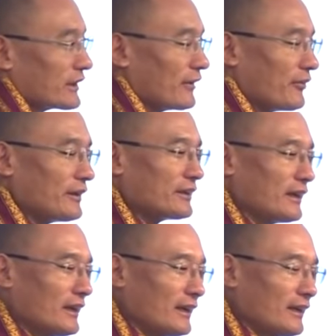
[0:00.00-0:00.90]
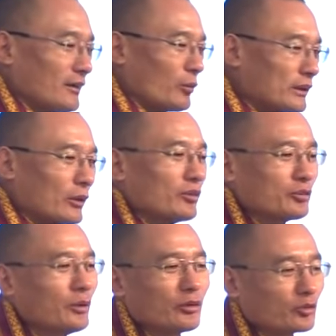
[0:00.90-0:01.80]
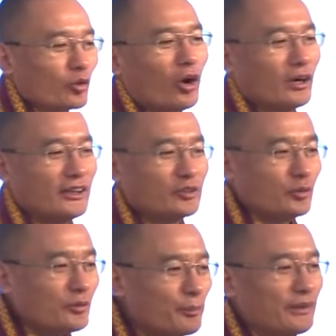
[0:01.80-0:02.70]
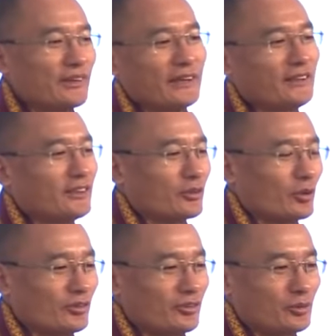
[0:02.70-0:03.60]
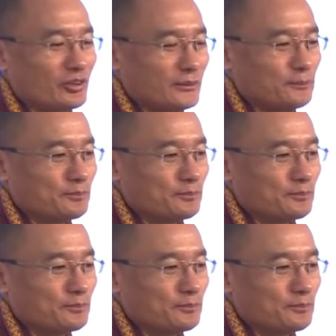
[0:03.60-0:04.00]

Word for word: I felt what I was doing was wrong. I shouldn't be signing this constitution.